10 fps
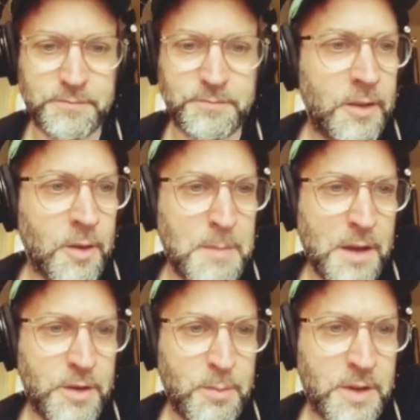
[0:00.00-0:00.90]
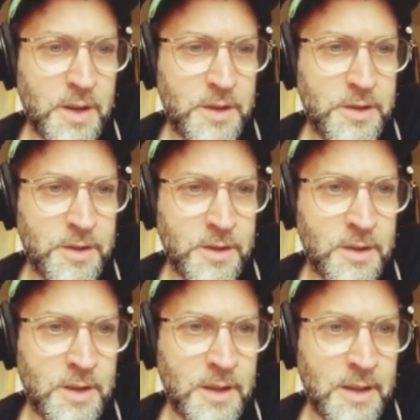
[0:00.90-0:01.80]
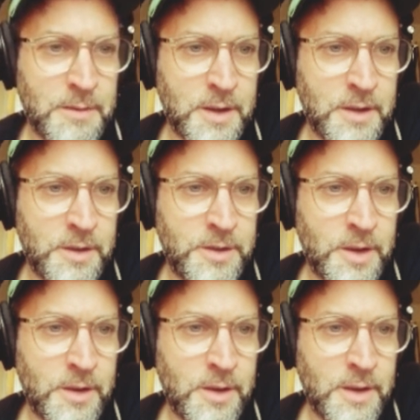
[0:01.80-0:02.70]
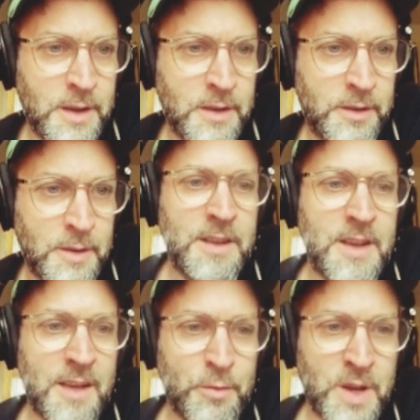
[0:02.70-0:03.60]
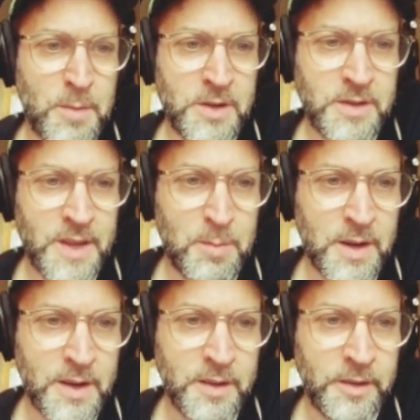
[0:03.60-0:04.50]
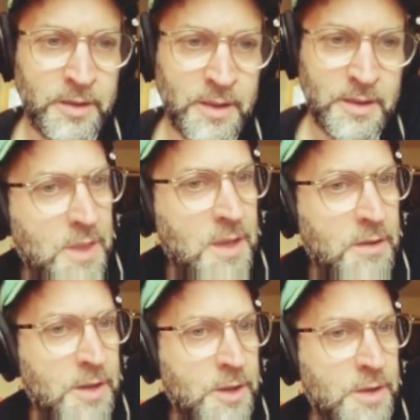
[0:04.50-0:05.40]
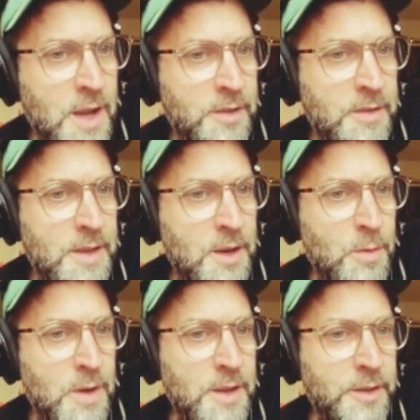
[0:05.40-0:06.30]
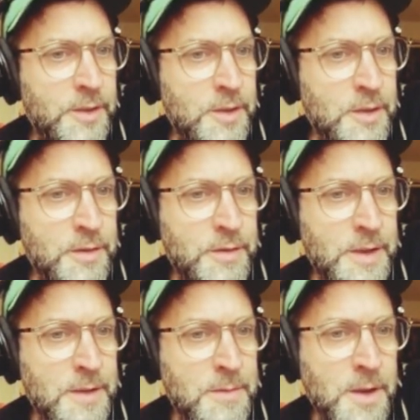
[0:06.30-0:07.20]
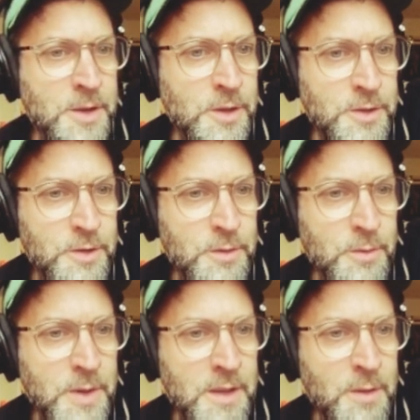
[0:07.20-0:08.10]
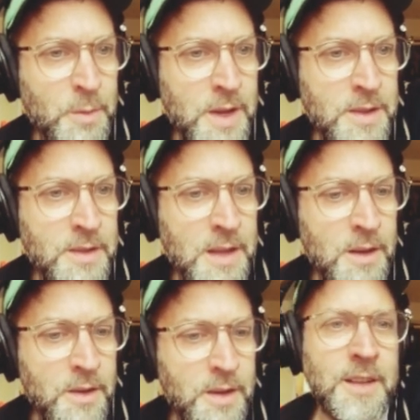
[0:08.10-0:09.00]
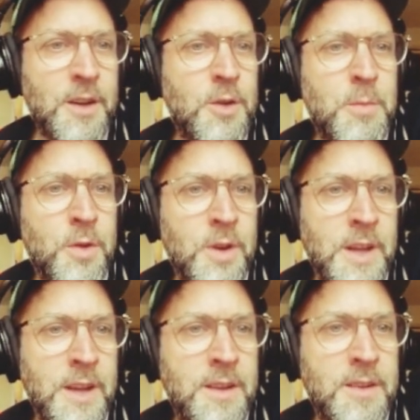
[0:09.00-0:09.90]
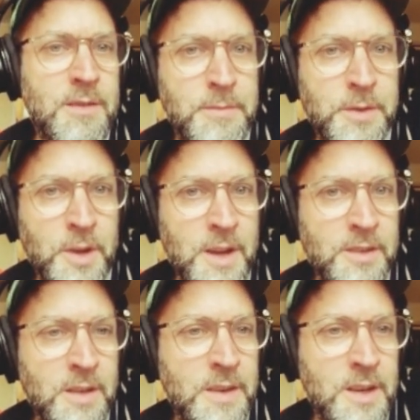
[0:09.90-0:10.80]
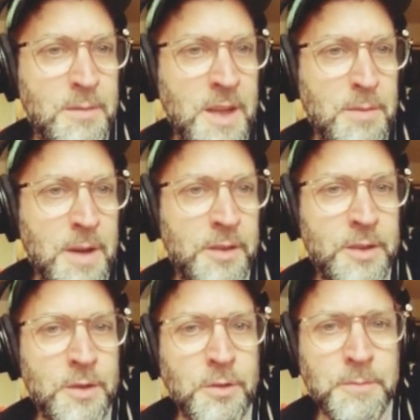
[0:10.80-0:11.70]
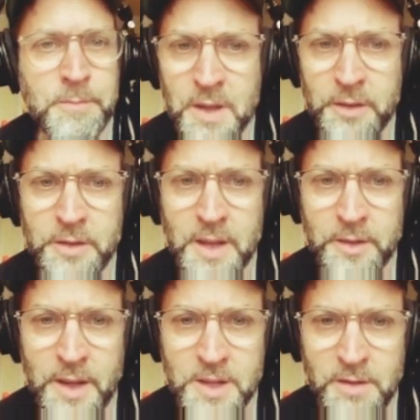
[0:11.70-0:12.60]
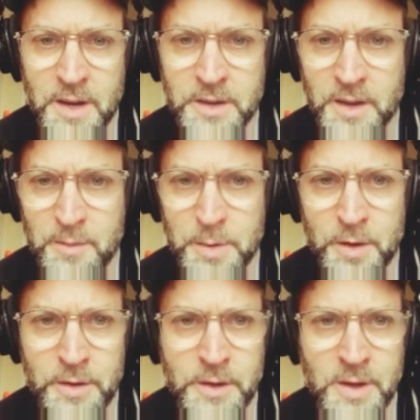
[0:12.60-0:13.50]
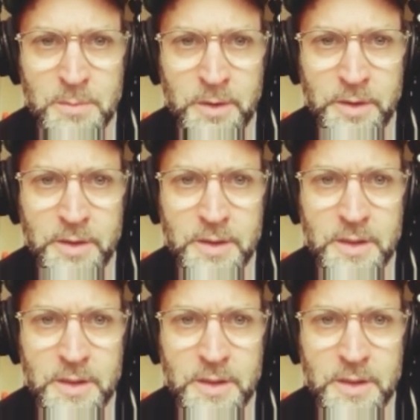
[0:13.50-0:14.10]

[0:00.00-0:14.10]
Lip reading: So Melda Production, I'm going to just show you here. So they gave away a bunch of their plugins. They're really creative. They're quite sort of unusual in the way that they look. They look more like scientific and mathematical. But this is their saturator that I've put on the drums.